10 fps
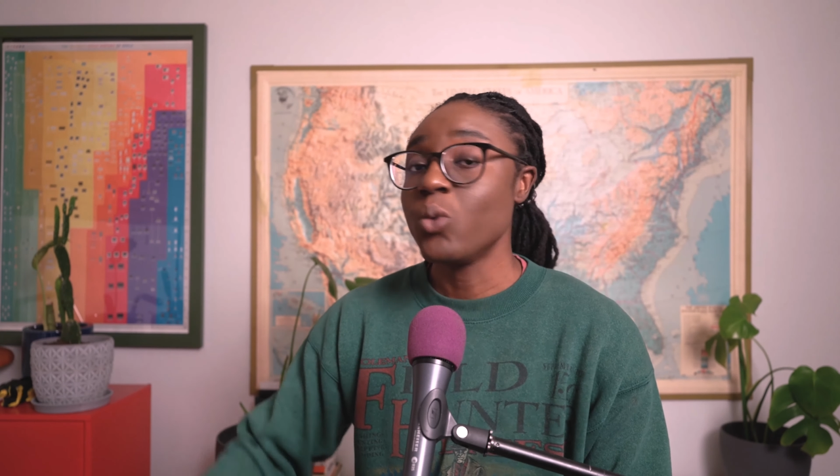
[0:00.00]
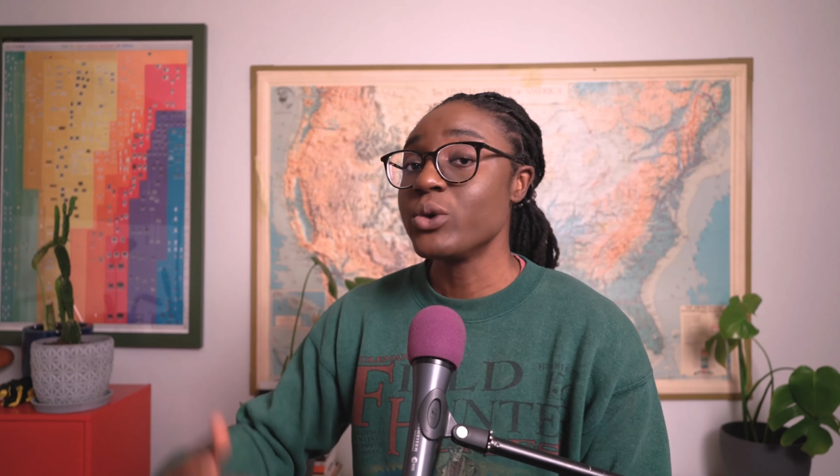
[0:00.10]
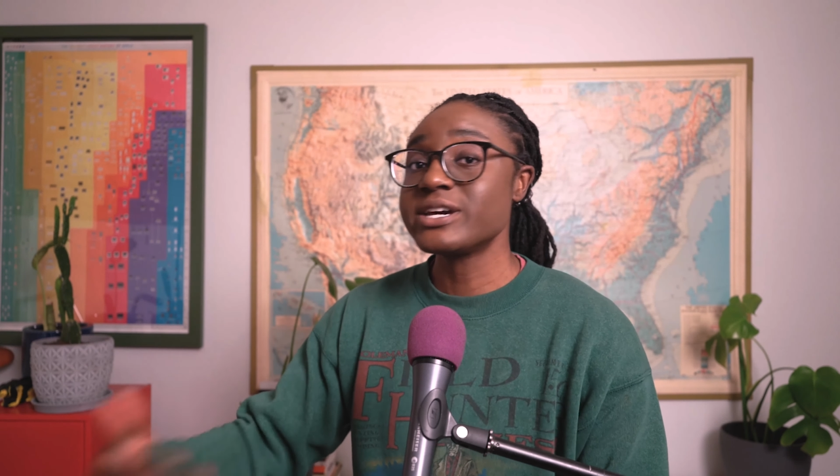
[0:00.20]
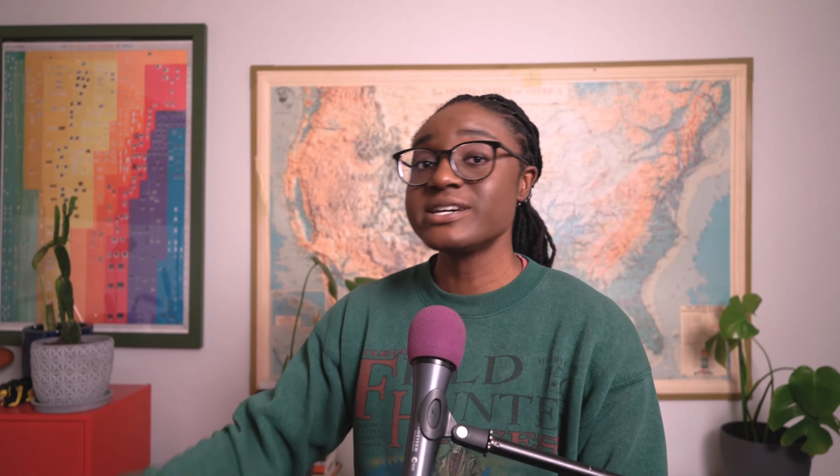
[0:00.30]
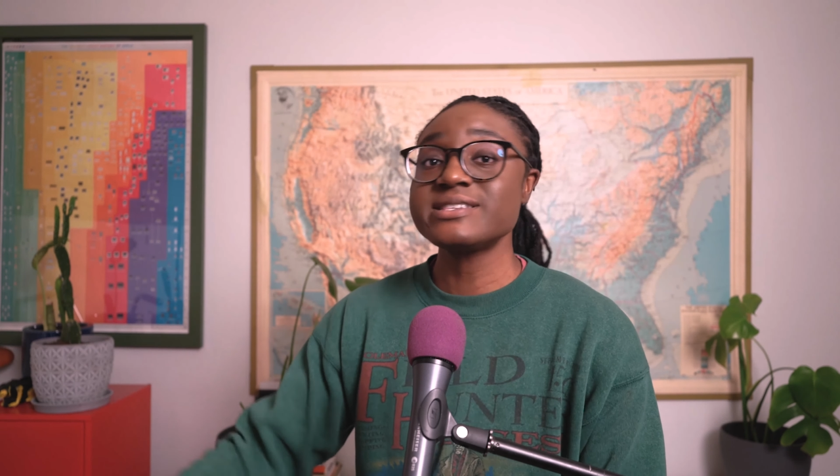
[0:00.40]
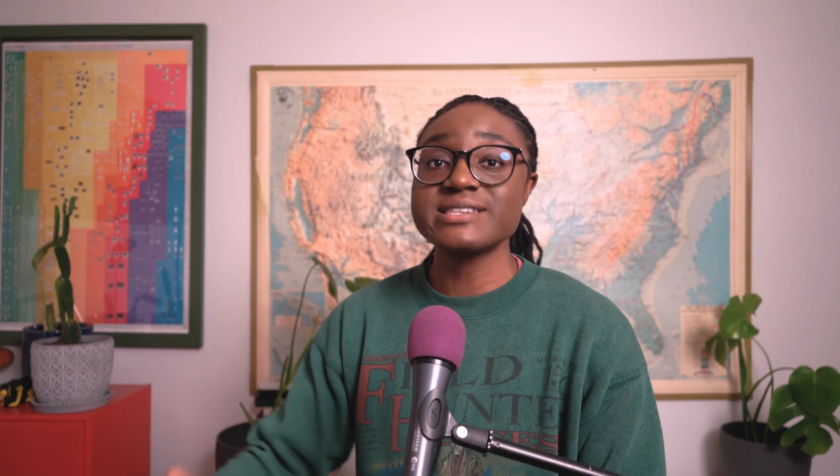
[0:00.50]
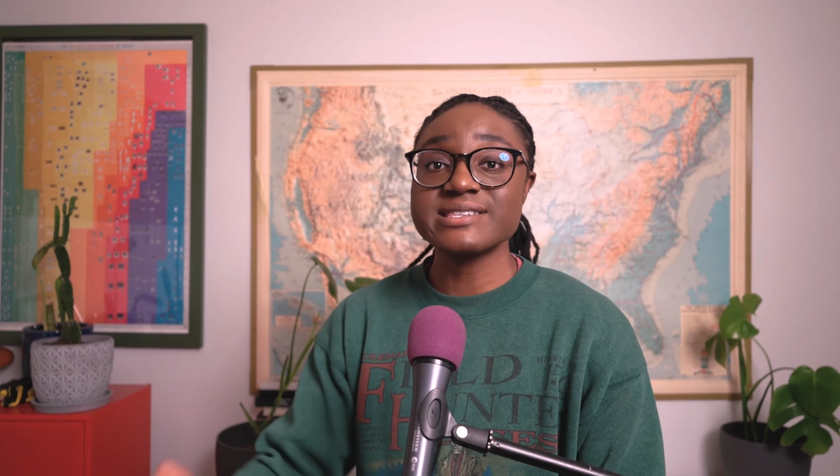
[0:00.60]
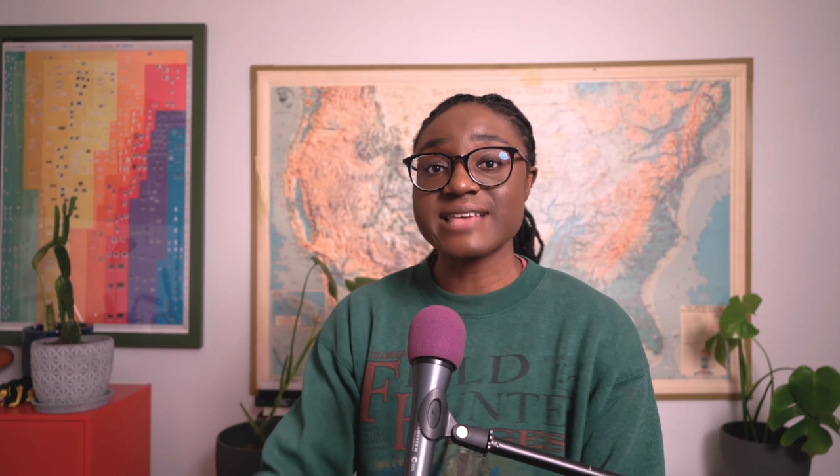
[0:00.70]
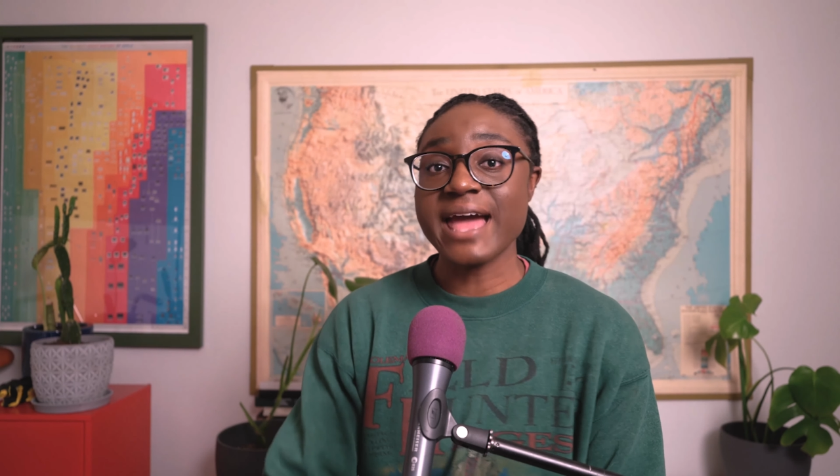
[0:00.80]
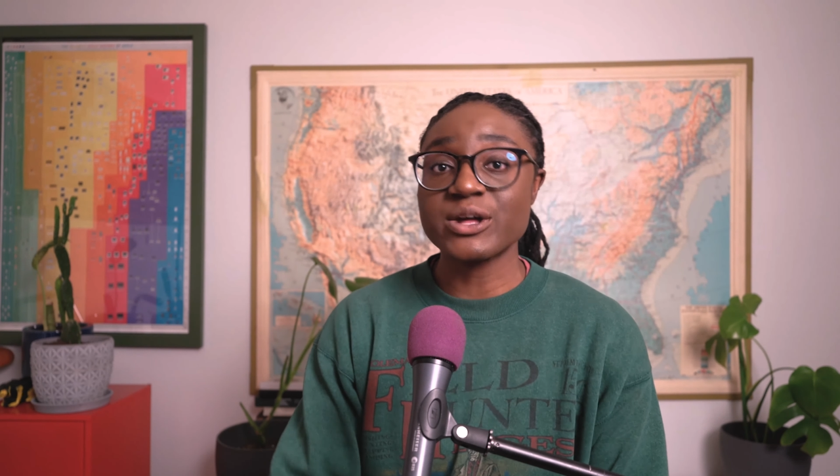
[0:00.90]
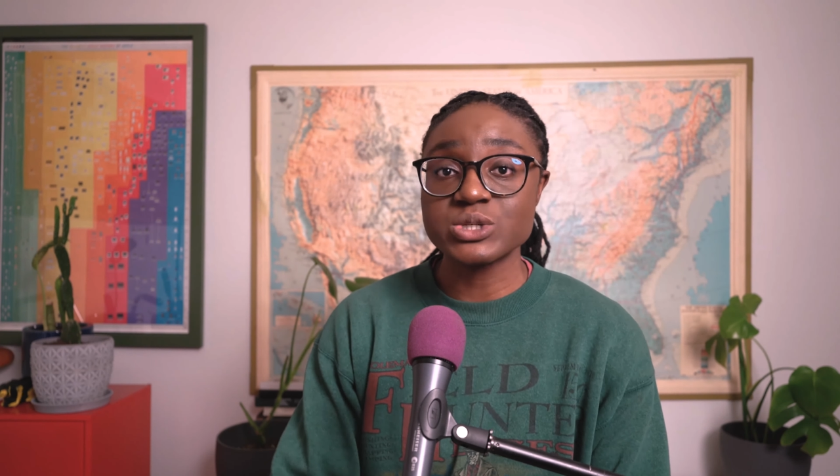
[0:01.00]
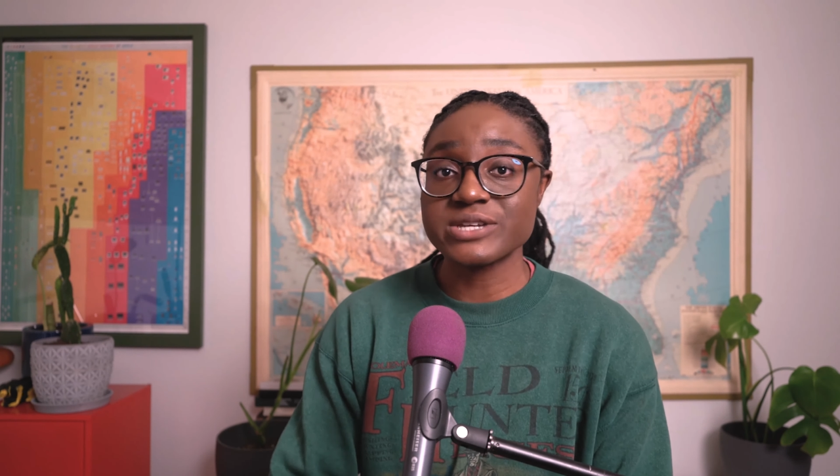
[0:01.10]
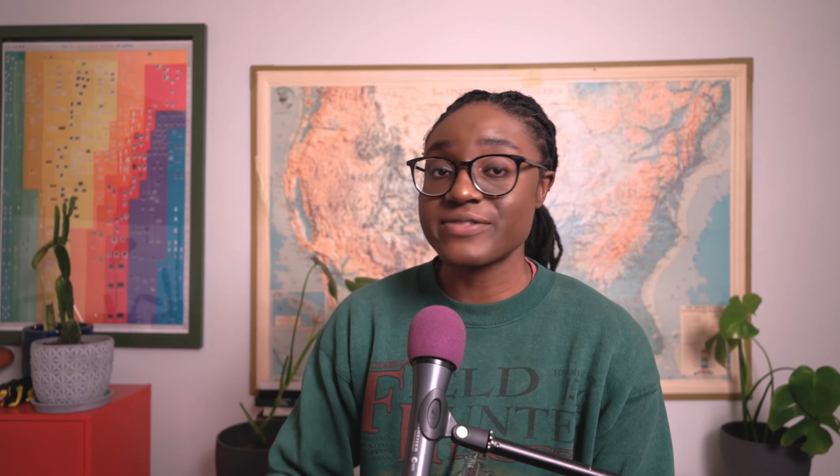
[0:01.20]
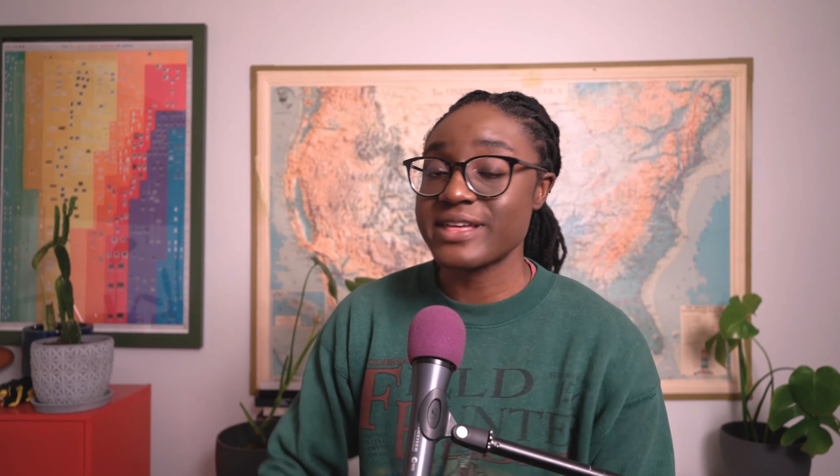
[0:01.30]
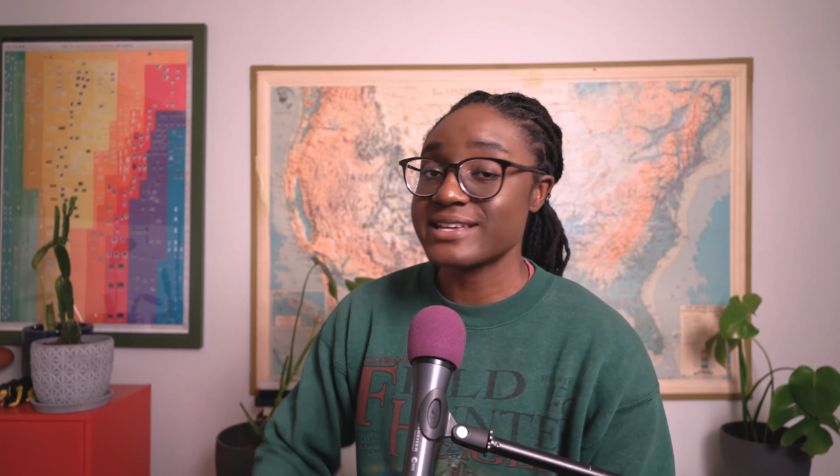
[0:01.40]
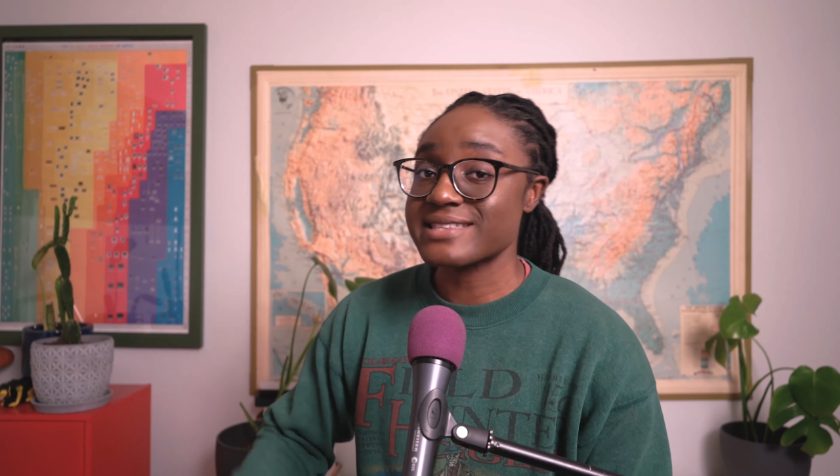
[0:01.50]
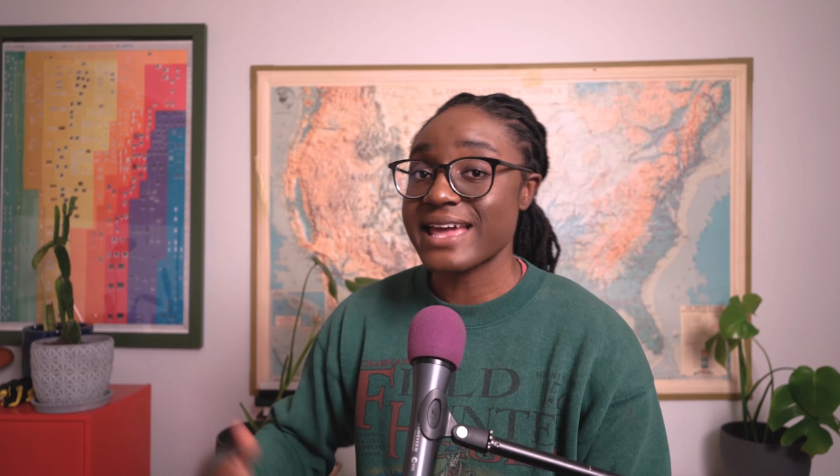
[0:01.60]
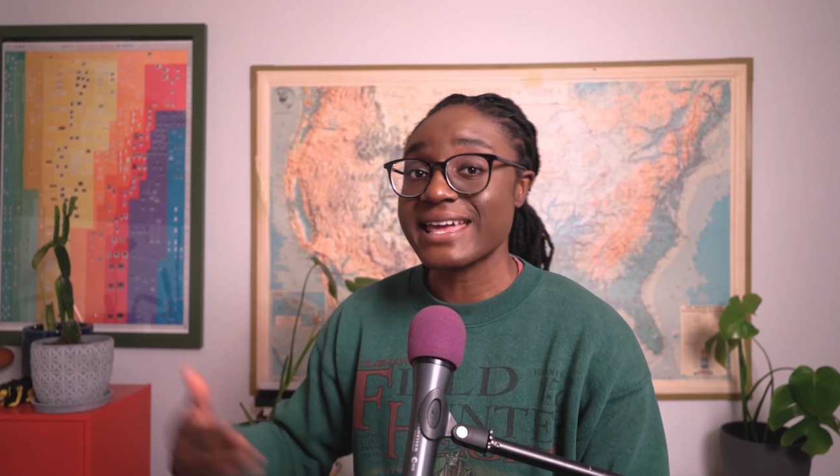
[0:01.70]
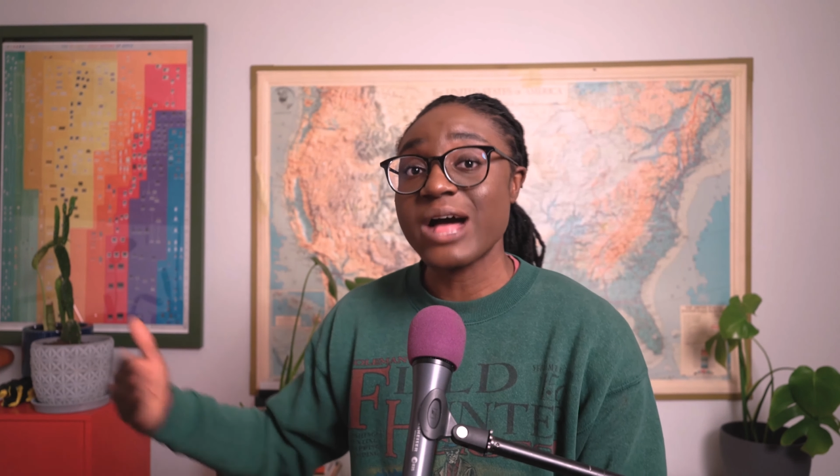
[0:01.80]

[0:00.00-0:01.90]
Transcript: we could see cycles of things like